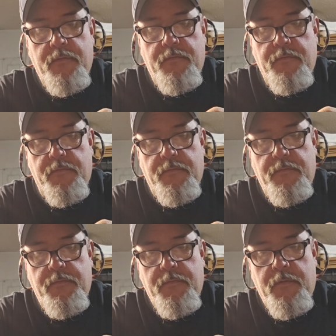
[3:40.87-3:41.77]

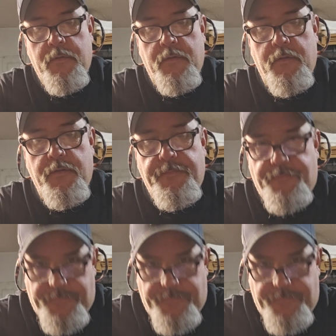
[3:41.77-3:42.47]
Well,